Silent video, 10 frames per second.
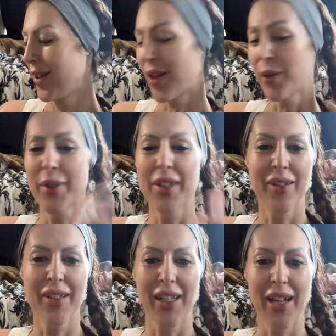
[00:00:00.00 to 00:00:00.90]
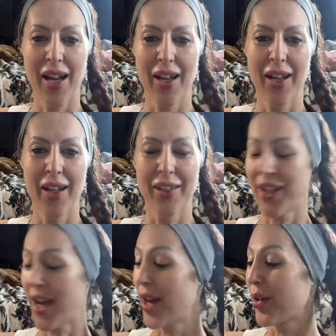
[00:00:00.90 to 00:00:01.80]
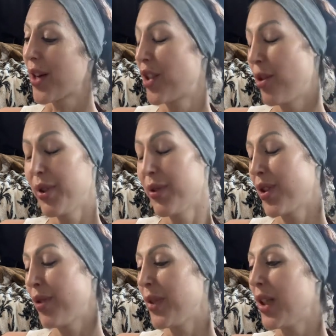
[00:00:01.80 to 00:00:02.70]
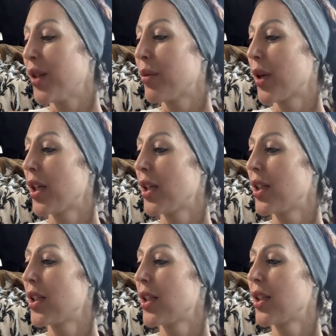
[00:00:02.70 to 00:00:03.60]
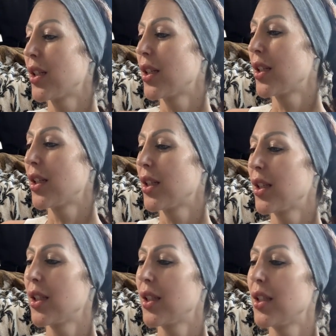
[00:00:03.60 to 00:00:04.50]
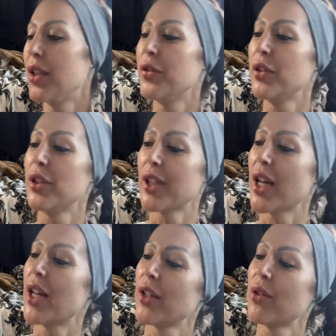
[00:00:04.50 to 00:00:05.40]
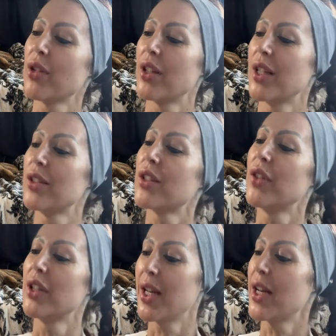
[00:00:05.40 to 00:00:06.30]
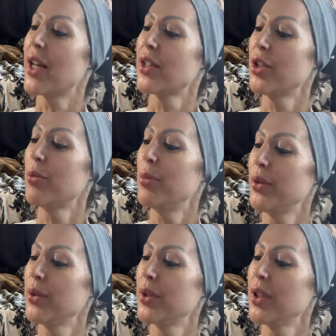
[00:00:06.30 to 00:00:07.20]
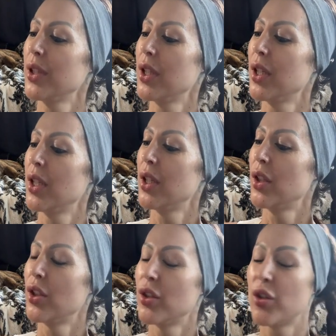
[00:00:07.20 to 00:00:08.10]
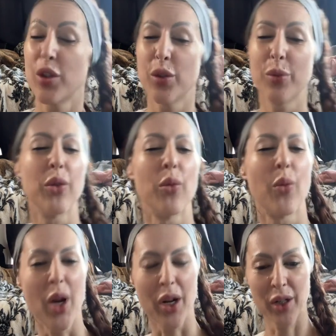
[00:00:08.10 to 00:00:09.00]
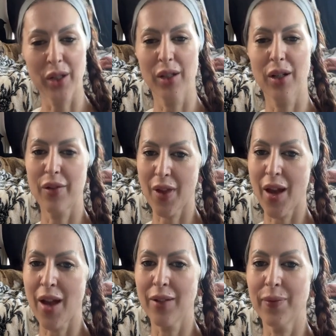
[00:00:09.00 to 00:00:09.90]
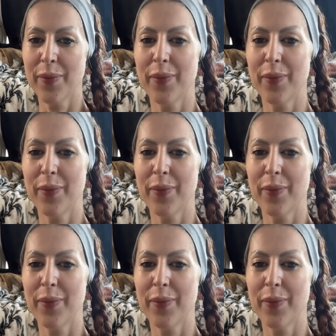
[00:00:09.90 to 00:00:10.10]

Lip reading: That almost sounds like a shadow attribute to me, but if you look at it through the lens of a light attribute, to be aware of that